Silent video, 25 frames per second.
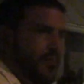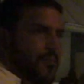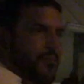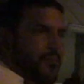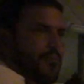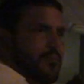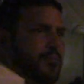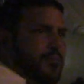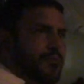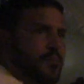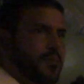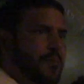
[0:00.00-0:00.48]

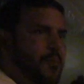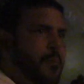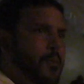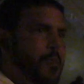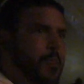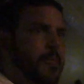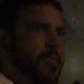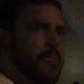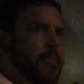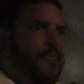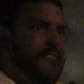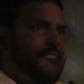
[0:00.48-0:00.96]
Really?
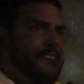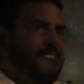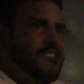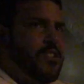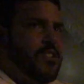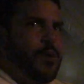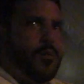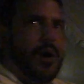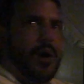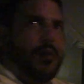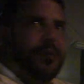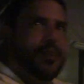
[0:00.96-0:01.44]

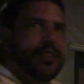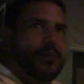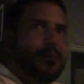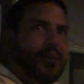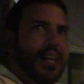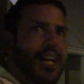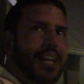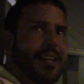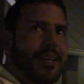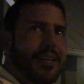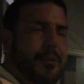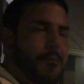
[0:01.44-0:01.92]
The white with the
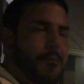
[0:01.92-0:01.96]
black?